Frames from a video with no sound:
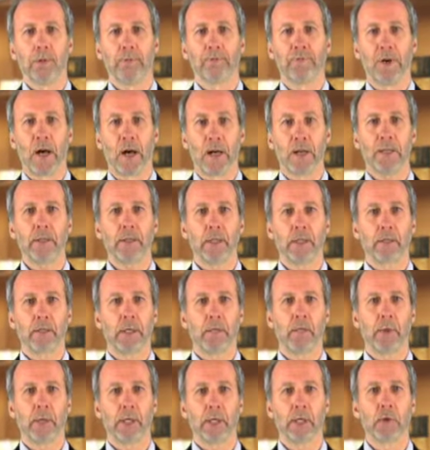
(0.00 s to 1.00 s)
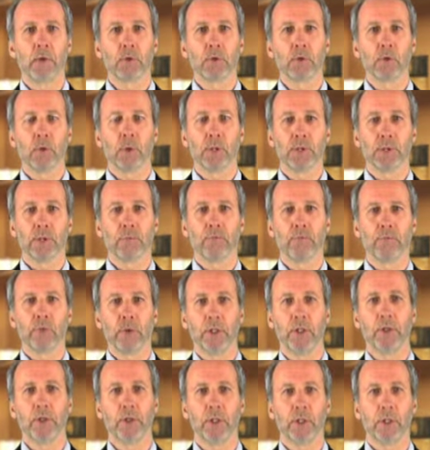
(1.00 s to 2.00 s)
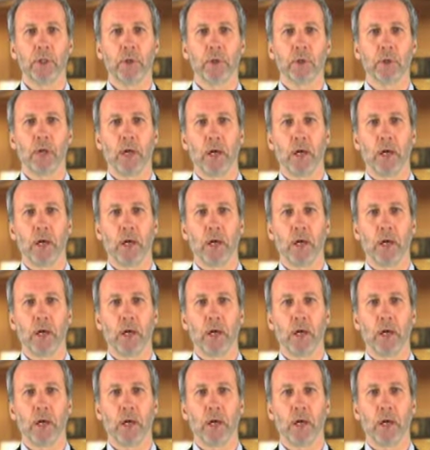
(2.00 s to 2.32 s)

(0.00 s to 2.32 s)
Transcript: find that someone else was infringing your